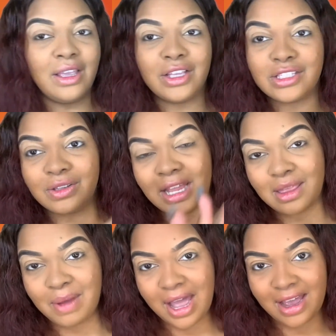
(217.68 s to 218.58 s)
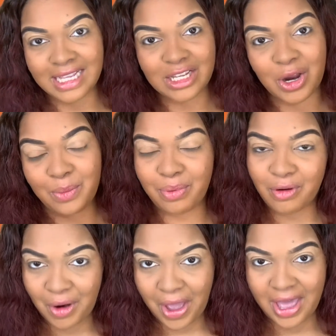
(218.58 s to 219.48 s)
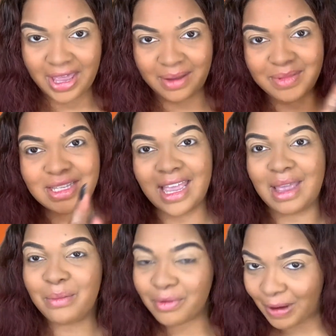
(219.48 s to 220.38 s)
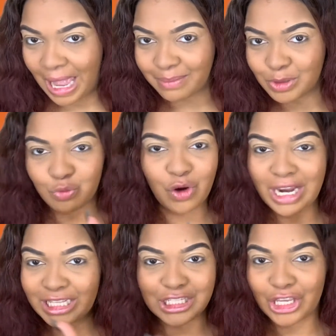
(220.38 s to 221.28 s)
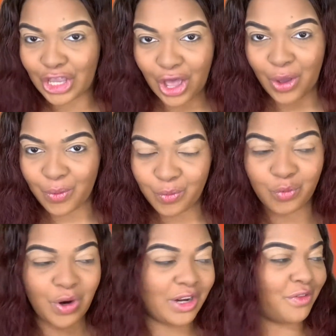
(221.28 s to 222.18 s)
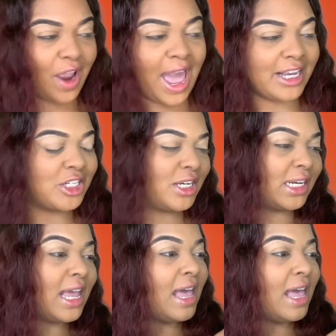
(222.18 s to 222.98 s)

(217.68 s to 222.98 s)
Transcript: So now that my eyes are primed and prepped, ready to go, ready for action,